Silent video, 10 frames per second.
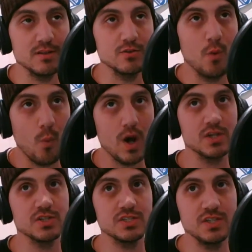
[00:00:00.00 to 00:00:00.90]
the
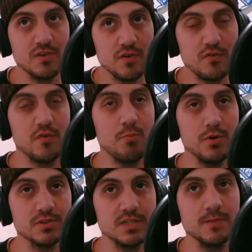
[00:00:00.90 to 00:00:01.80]
Washington
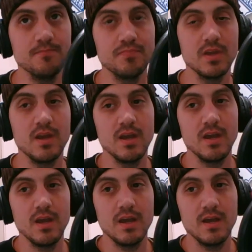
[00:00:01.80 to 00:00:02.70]
football team.
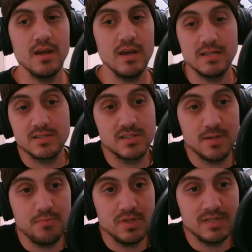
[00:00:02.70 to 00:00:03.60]
It's as
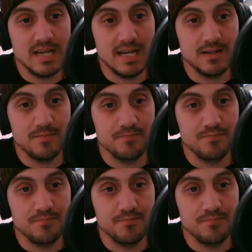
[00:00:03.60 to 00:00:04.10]
simple as that.